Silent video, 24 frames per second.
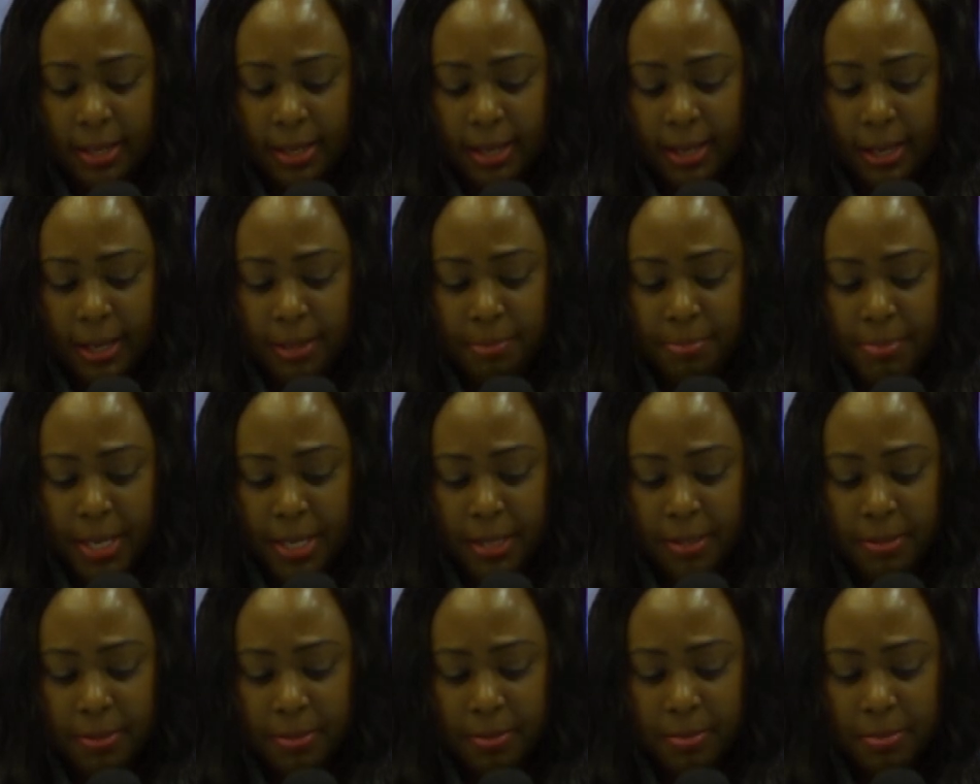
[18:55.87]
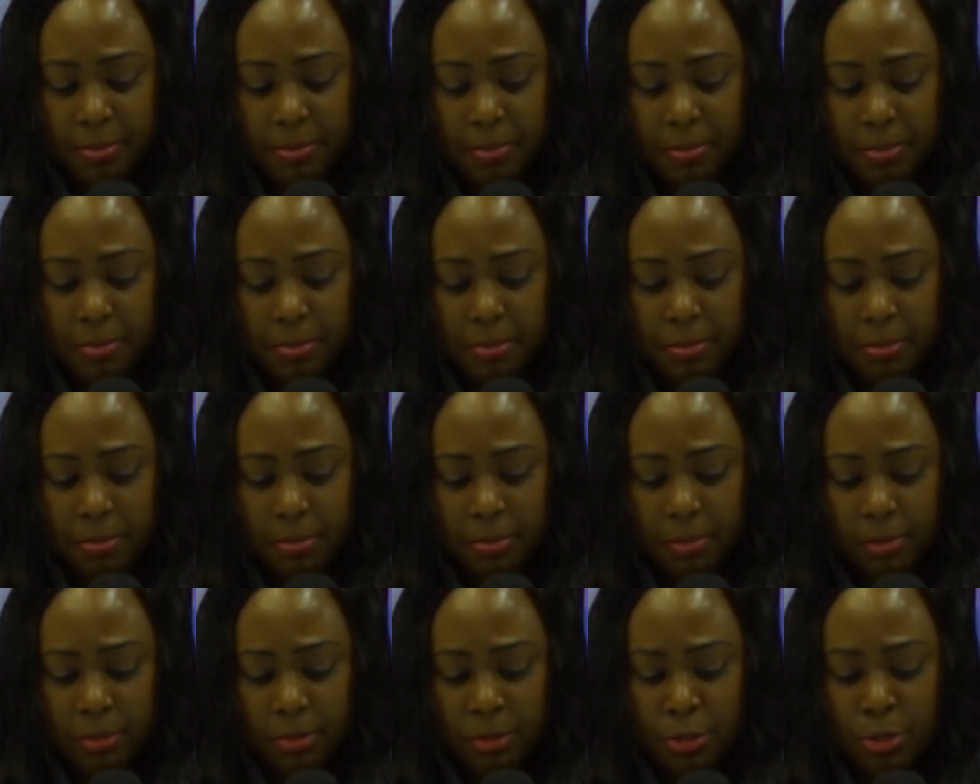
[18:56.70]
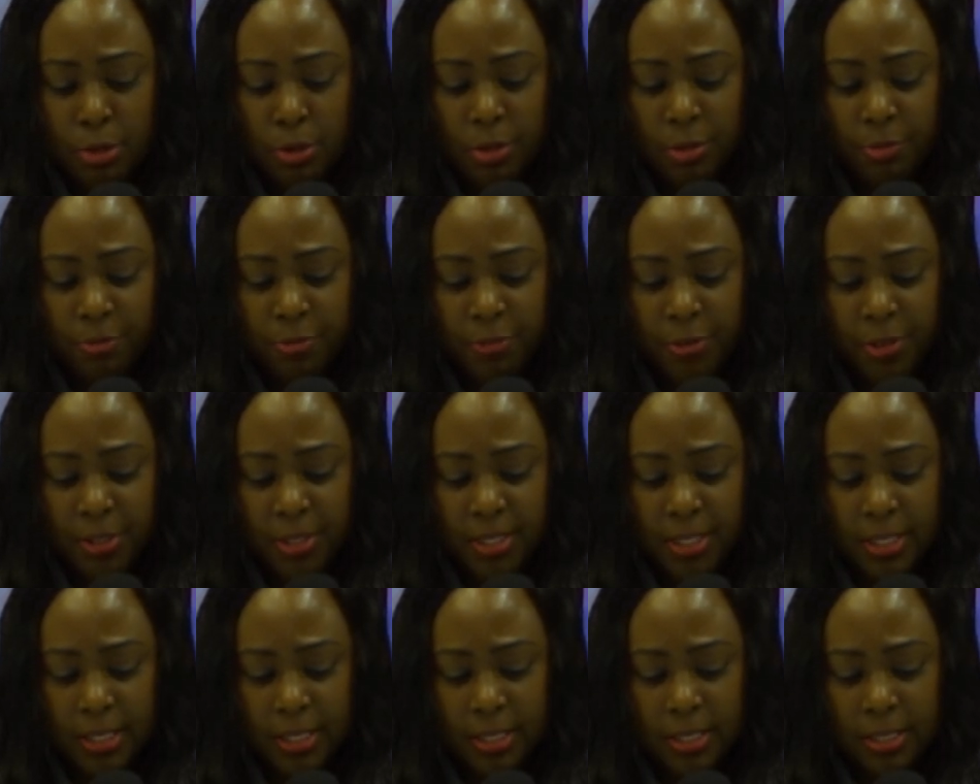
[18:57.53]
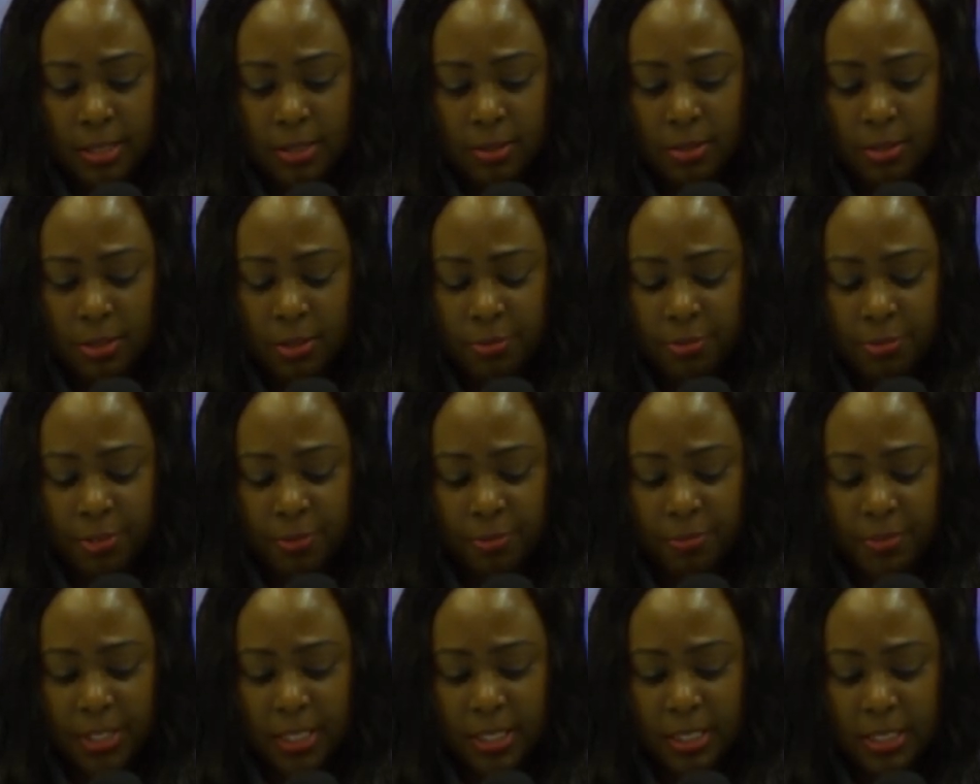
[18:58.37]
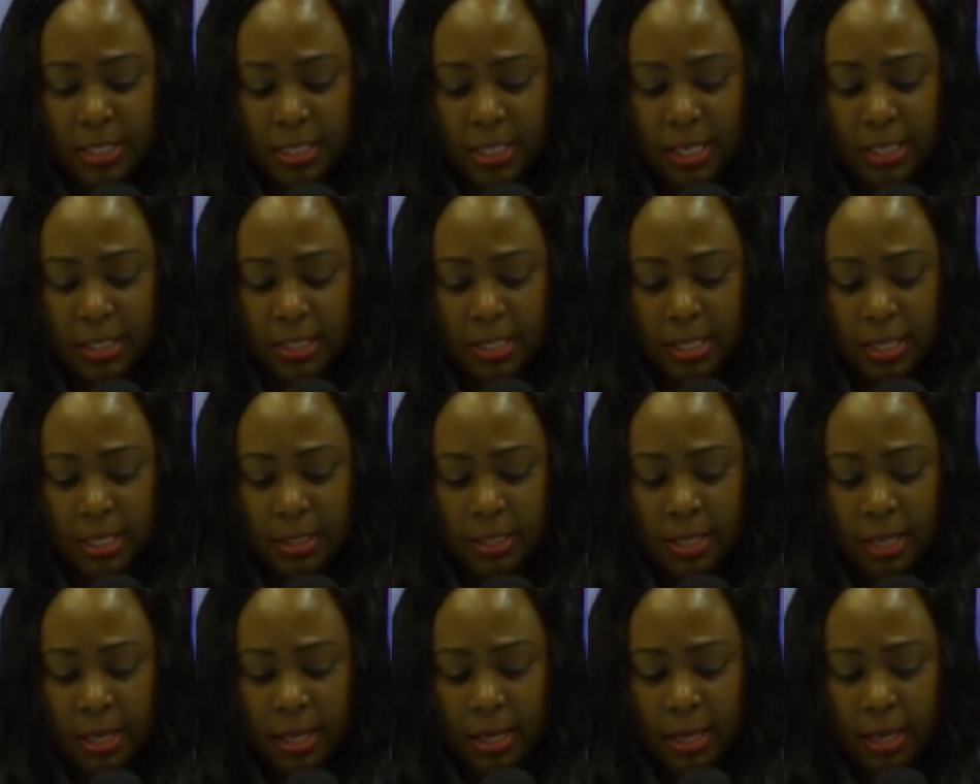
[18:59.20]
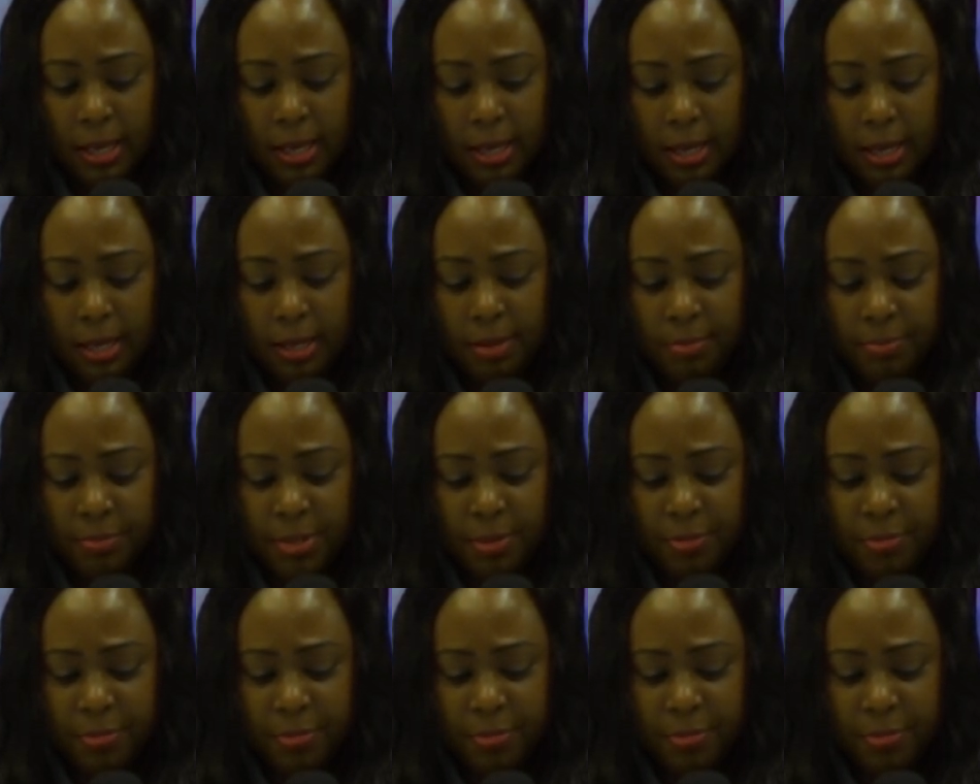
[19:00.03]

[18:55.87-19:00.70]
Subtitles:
Amen? Amen. John 15 says that, I am the